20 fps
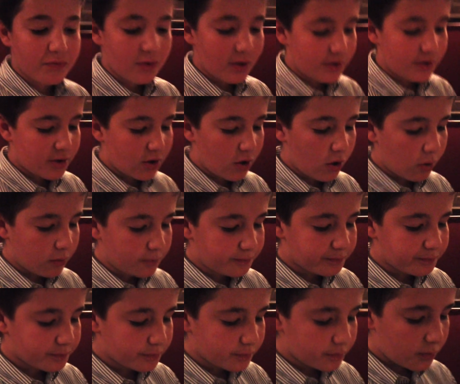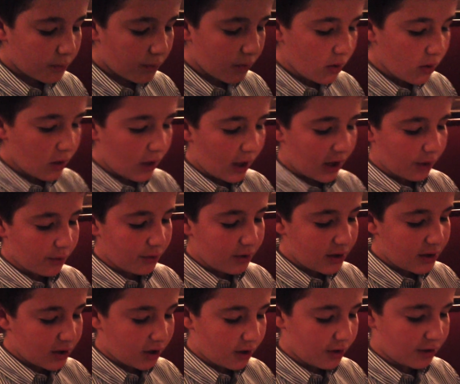So I can really
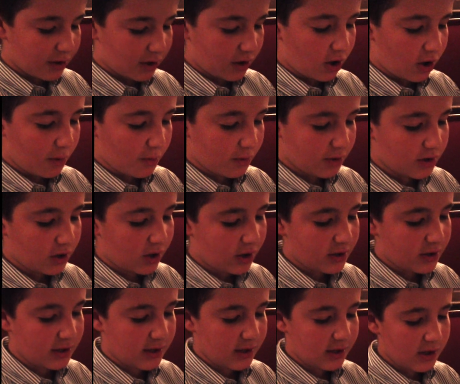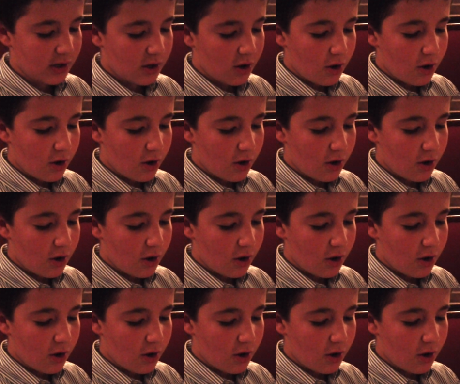tell that the caramel sauce is